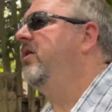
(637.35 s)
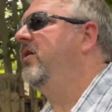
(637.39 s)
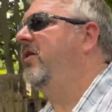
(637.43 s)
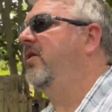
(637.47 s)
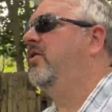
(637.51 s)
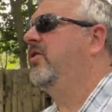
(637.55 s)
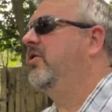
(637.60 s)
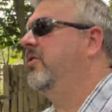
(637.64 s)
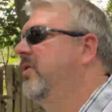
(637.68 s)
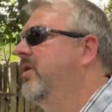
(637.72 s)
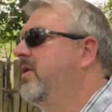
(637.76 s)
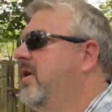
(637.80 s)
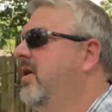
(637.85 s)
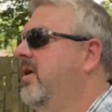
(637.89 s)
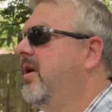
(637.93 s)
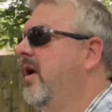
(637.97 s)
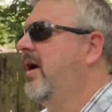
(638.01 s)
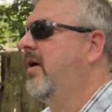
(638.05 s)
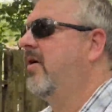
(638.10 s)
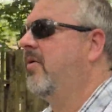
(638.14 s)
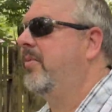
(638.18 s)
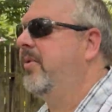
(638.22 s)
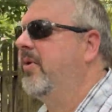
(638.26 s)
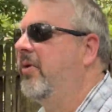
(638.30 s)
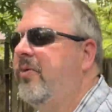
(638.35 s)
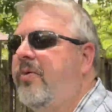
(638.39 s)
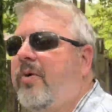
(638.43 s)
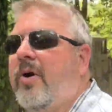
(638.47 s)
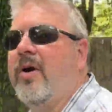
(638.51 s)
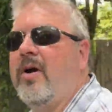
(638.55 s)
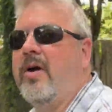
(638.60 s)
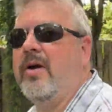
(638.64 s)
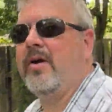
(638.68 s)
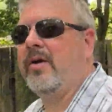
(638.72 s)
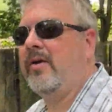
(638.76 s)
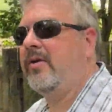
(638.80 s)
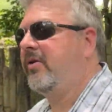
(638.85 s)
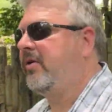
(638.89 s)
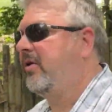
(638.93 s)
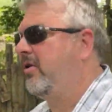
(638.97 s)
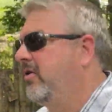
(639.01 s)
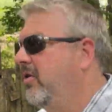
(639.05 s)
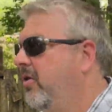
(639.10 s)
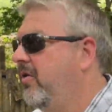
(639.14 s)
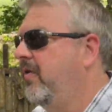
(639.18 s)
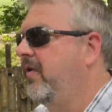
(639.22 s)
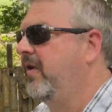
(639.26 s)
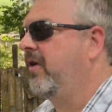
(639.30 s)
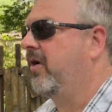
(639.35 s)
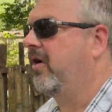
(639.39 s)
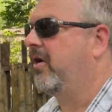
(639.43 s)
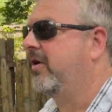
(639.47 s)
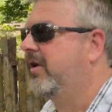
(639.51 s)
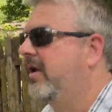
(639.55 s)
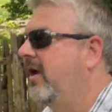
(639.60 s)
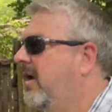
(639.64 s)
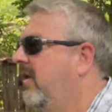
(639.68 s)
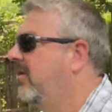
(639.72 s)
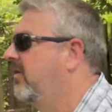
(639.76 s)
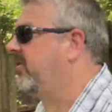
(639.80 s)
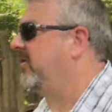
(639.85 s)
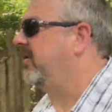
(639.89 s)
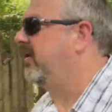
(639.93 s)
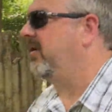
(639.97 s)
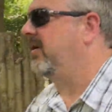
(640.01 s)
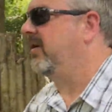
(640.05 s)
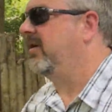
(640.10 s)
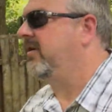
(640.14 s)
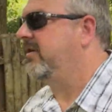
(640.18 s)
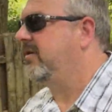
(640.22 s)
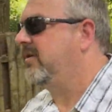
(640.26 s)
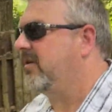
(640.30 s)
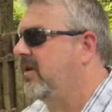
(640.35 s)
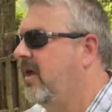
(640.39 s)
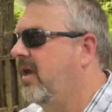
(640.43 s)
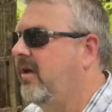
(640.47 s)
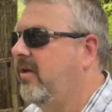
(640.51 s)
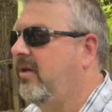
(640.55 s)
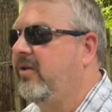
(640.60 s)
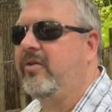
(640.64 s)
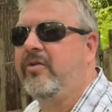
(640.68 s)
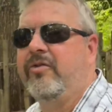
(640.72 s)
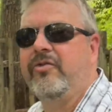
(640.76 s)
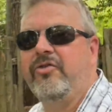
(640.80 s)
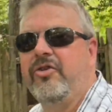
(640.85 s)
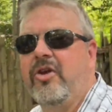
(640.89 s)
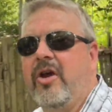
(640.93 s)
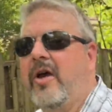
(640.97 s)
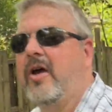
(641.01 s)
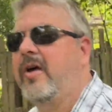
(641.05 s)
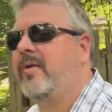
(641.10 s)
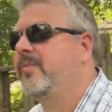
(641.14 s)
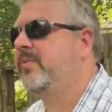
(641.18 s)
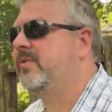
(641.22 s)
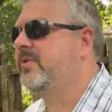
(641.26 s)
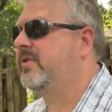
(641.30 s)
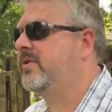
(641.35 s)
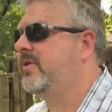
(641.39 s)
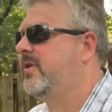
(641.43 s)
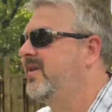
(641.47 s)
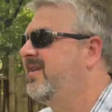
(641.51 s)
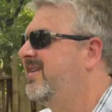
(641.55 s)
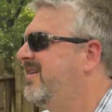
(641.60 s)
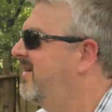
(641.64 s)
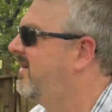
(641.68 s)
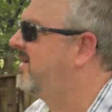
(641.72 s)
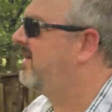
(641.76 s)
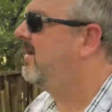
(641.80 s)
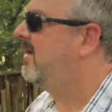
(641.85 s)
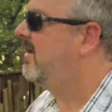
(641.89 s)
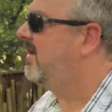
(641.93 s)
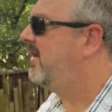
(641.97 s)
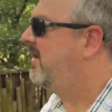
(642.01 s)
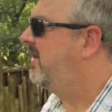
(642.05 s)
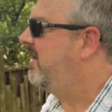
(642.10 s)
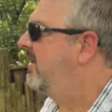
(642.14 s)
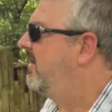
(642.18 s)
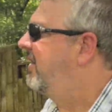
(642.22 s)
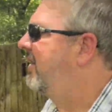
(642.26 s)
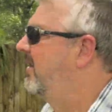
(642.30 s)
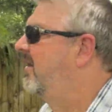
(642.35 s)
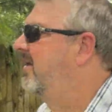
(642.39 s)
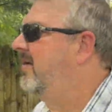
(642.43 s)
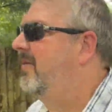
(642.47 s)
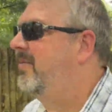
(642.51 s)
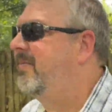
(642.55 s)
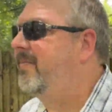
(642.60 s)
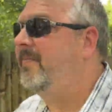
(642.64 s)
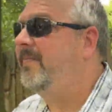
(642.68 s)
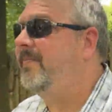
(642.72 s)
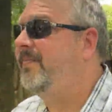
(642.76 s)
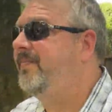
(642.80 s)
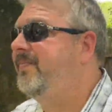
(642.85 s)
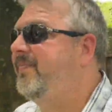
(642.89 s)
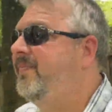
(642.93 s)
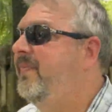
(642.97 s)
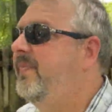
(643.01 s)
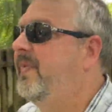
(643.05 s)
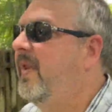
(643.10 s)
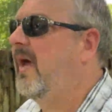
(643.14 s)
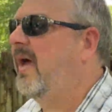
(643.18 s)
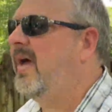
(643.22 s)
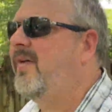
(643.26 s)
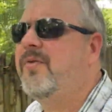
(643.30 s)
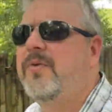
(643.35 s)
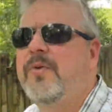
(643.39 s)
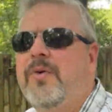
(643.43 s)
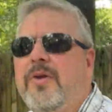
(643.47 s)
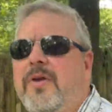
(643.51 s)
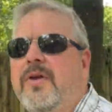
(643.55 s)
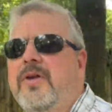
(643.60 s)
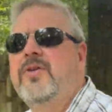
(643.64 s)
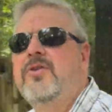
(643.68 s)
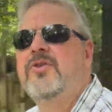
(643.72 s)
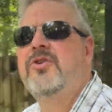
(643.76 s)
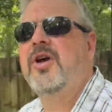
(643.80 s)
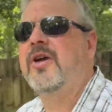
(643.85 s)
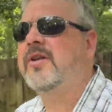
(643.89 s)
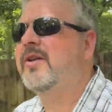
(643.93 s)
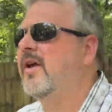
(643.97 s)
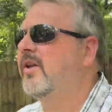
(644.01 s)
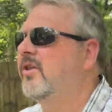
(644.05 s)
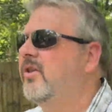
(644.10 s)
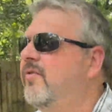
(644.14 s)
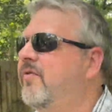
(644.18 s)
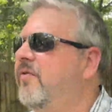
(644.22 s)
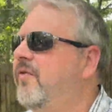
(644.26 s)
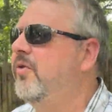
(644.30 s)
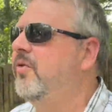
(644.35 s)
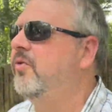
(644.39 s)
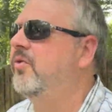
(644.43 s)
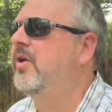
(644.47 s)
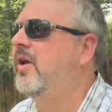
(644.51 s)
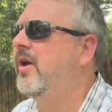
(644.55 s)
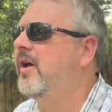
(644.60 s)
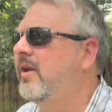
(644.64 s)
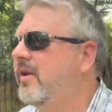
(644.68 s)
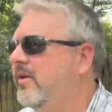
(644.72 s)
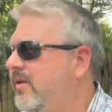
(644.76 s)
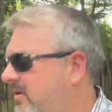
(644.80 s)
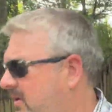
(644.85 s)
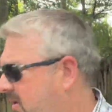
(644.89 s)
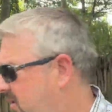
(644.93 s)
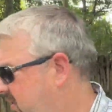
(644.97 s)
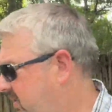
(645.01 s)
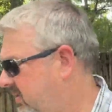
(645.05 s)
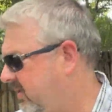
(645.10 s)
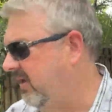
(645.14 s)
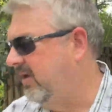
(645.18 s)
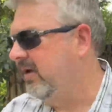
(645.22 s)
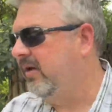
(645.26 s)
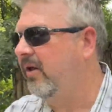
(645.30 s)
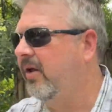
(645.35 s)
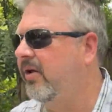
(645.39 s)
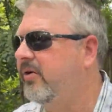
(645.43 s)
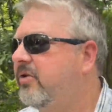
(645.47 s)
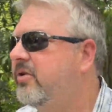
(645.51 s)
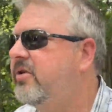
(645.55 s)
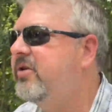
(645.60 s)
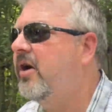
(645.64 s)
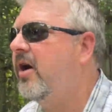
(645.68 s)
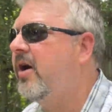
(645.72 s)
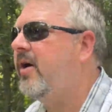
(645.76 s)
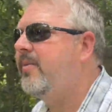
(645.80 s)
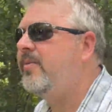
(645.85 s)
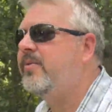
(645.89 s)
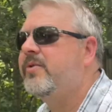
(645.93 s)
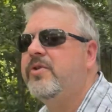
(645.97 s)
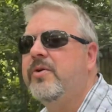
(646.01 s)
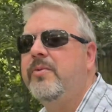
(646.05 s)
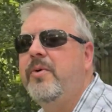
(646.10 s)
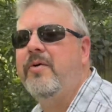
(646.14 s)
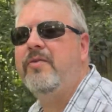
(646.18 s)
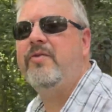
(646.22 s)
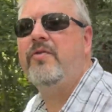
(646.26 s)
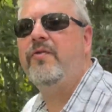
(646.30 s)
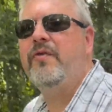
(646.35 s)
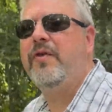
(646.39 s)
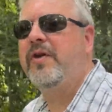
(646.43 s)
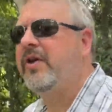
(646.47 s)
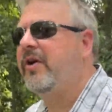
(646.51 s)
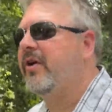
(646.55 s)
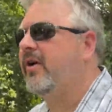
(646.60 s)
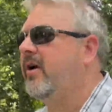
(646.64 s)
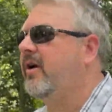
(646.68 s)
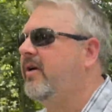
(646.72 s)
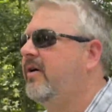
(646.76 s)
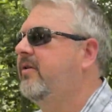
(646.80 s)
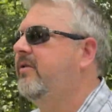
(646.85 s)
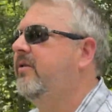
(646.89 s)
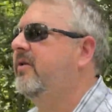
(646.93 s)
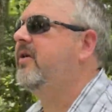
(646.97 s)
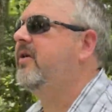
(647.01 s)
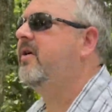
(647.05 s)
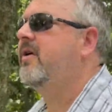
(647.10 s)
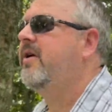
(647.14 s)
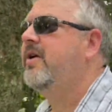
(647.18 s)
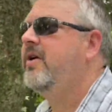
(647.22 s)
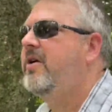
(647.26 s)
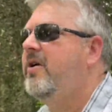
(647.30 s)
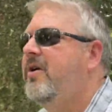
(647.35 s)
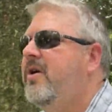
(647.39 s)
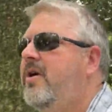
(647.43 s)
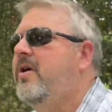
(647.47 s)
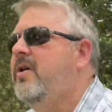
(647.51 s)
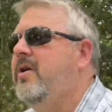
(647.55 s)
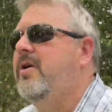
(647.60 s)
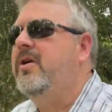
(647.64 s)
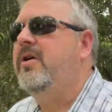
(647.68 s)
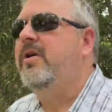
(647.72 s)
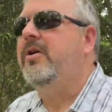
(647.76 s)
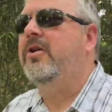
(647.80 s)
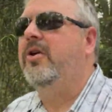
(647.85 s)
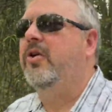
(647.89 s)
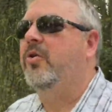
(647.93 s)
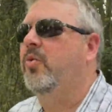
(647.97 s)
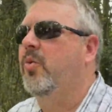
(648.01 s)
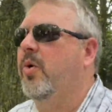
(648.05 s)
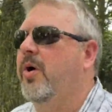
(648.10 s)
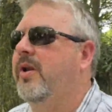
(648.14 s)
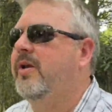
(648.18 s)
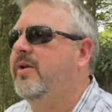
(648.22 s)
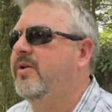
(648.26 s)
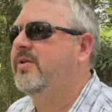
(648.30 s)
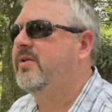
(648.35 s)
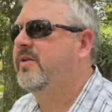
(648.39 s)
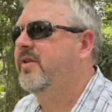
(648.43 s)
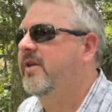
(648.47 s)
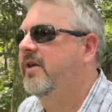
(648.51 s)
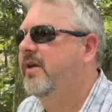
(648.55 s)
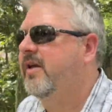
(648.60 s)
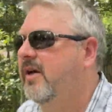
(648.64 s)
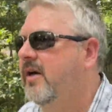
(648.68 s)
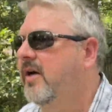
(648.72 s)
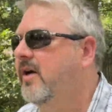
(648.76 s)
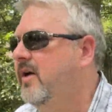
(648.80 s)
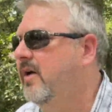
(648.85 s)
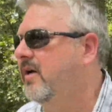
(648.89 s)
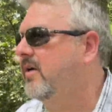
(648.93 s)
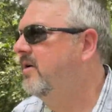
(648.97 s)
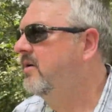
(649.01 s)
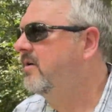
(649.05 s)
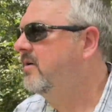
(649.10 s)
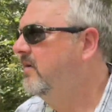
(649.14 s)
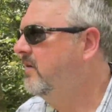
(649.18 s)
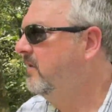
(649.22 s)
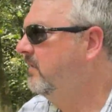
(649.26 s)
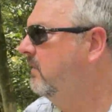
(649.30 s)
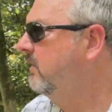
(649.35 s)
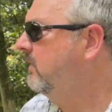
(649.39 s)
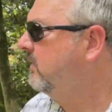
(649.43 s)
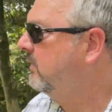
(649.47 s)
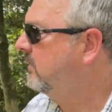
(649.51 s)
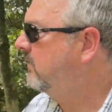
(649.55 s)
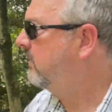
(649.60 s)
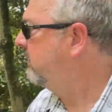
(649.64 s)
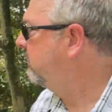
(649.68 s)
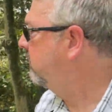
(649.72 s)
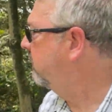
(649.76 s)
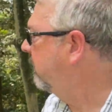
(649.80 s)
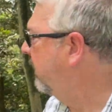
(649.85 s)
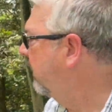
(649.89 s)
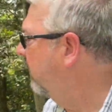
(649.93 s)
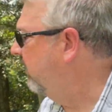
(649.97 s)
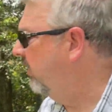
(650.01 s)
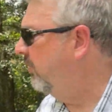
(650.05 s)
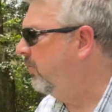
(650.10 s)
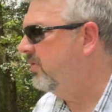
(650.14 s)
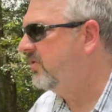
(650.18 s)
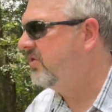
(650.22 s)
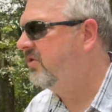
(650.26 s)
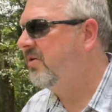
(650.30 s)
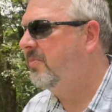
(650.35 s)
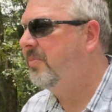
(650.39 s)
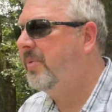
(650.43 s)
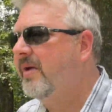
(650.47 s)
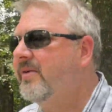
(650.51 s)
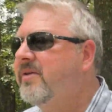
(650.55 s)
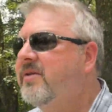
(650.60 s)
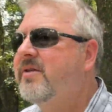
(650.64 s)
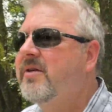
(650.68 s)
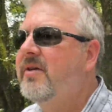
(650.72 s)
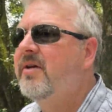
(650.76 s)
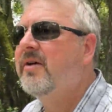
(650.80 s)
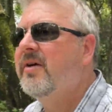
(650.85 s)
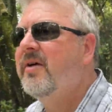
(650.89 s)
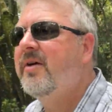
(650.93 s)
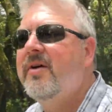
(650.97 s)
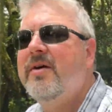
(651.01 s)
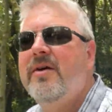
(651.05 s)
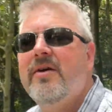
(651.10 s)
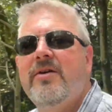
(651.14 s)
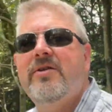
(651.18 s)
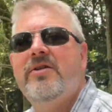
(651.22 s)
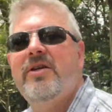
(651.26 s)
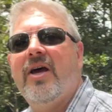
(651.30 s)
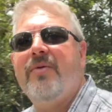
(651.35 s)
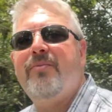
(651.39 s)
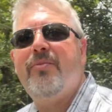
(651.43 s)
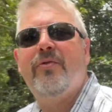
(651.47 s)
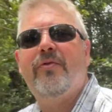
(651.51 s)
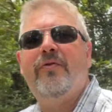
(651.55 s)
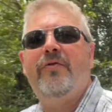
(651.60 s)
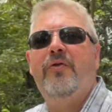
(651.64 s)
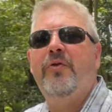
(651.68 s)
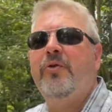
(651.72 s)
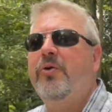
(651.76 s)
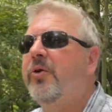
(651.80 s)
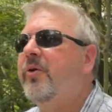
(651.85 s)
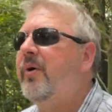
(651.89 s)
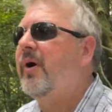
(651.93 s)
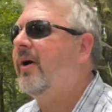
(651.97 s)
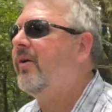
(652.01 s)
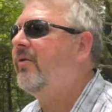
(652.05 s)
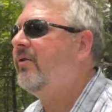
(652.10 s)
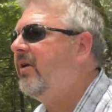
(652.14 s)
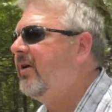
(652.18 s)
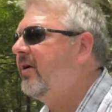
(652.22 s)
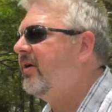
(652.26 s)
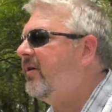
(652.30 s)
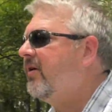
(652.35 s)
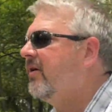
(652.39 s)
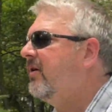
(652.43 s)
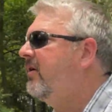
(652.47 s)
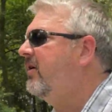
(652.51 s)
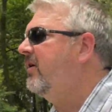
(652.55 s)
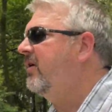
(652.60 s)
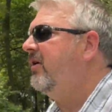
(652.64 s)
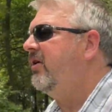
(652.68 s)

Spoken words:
You do a canal boat ride, you could go to the art gallery, a lot of little shops. I haven't really checked out the food yet. Well, it's getting lunchtime, so we'll have to figure out, what is the, I don't know, what's the best type of food around here.